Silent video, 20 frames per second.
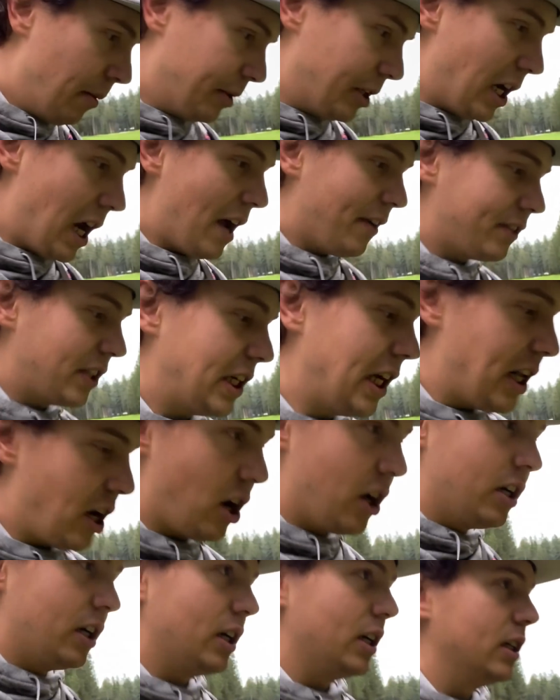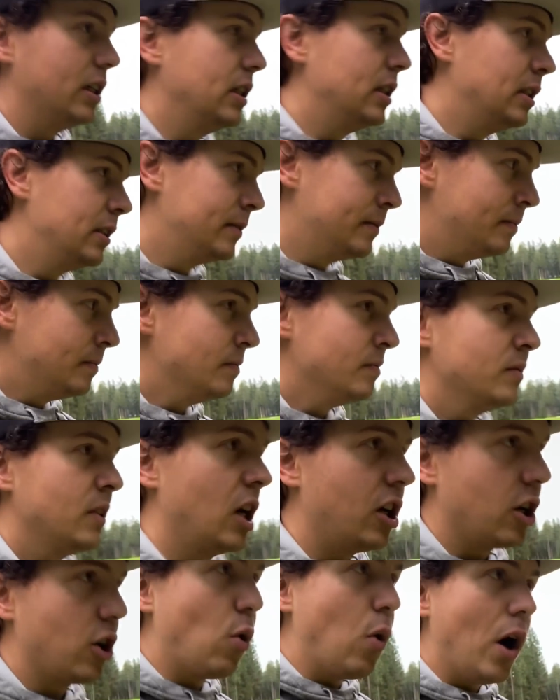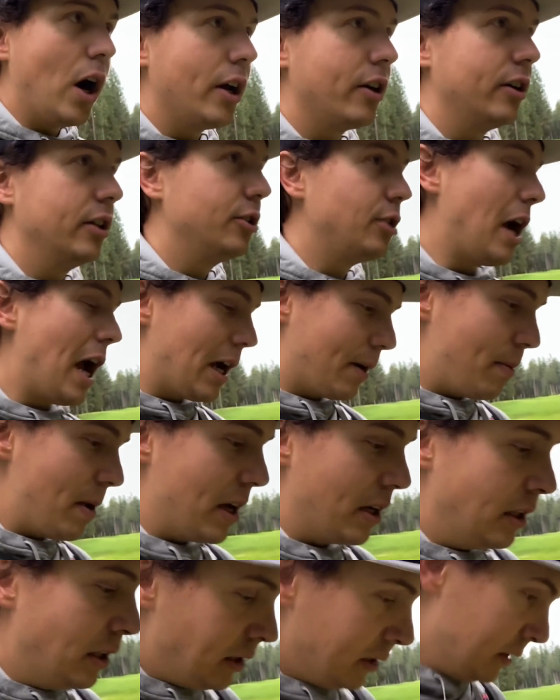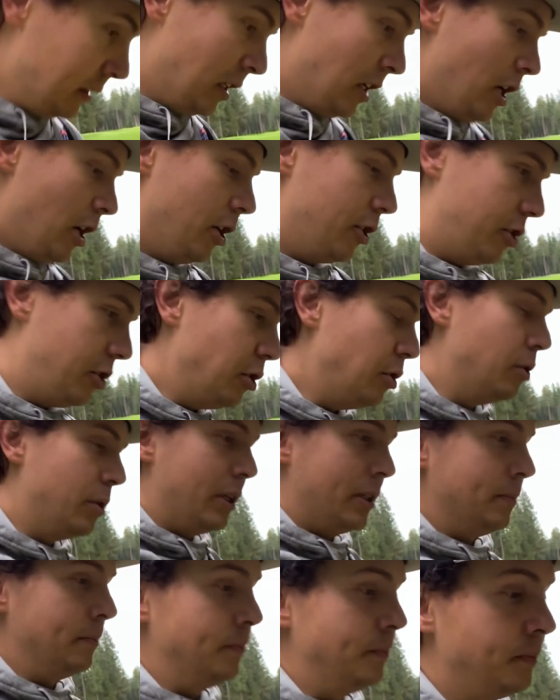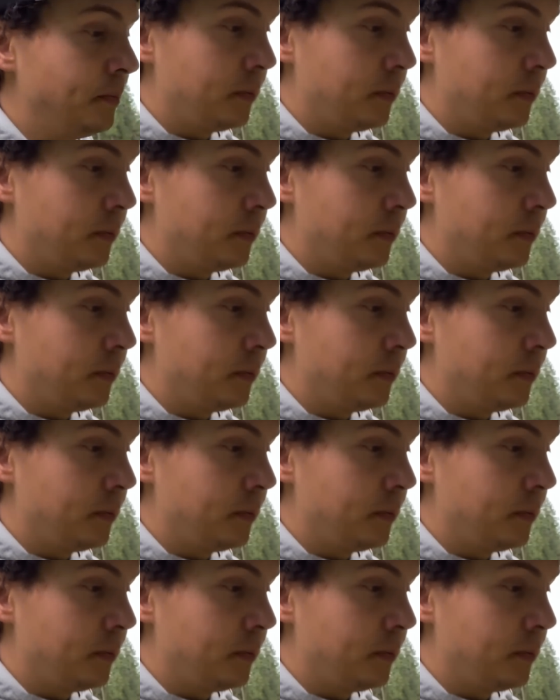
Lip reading: gonna have to get on a quad or a TrackMan soon and